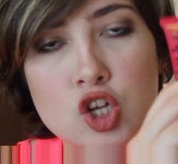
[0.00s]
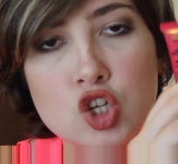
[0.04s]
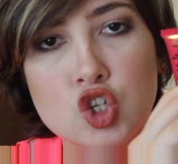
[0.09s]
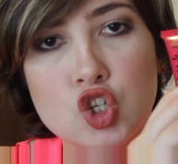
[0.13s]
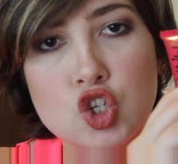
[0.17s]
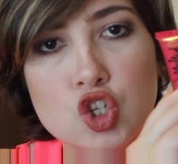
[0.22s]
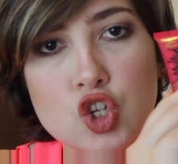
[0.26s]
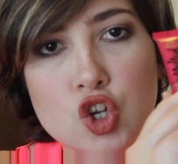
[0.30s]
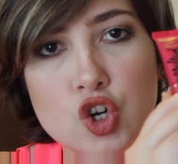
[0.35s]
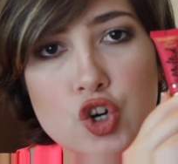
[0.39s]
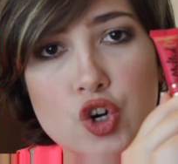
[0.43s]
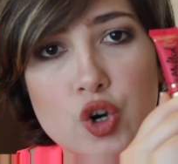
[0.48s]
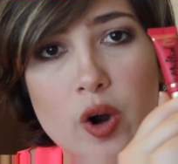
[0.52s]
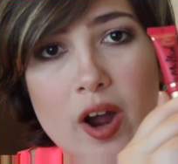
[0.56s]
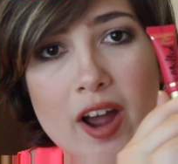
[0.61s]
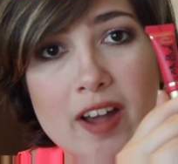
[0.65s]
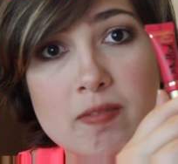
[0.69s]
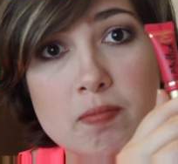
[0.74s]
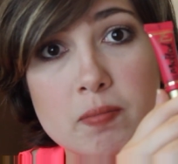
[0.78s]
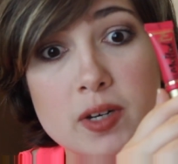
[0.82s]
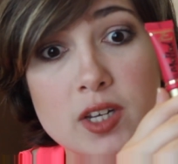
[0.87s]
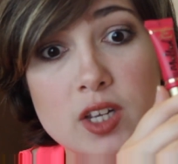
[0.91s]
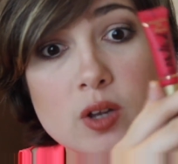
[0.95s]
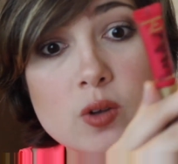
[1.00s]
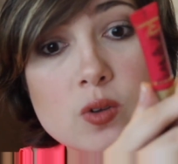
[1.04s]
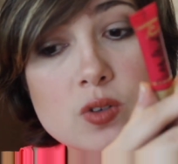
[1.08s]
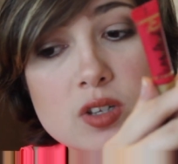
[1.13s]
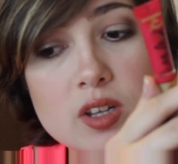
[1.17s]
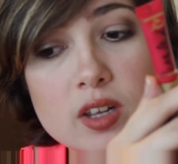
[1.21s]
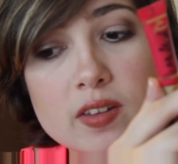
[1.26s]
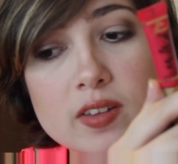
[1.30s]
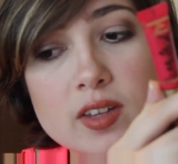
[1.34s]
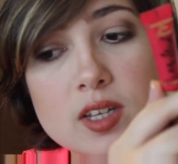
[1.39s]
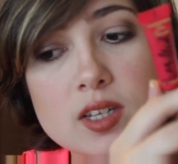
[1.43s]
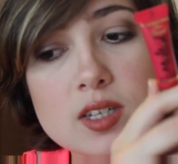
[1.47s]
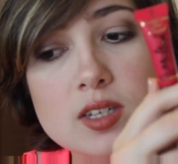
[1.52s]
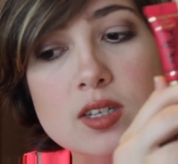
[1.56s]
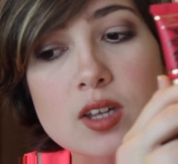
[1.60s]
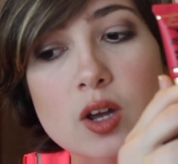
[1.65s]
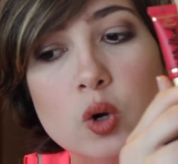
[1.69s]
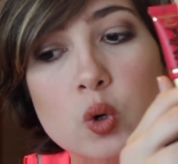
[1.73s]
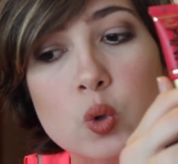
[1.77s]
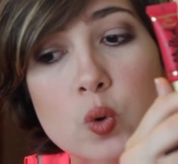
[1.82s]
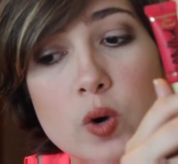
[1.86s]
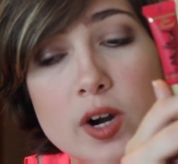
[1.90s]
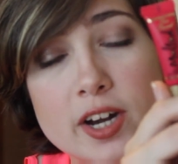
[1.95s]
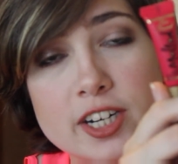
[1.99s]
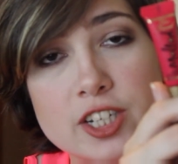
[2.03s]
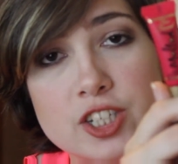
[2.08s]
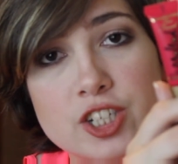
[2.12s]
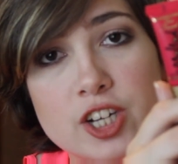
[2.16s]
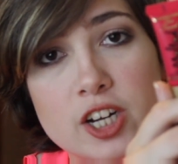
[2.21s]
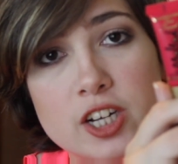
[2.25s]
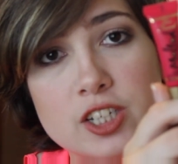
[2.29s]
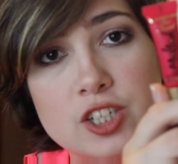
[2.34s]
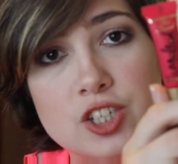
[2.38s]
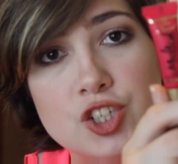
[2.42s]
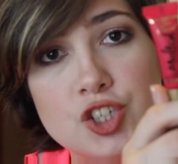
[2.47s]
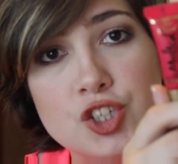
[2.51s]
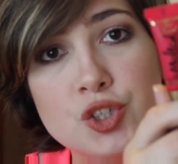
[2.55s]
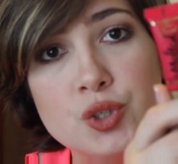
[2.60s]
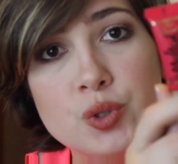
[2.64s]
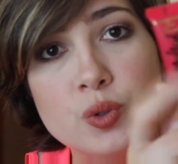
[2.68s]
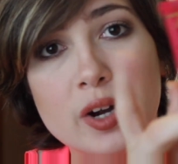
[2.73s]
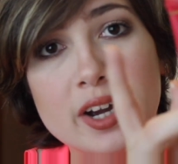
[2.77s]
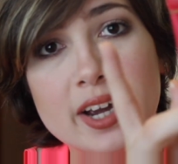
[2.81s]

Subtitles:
So I've been using this quite a ton too.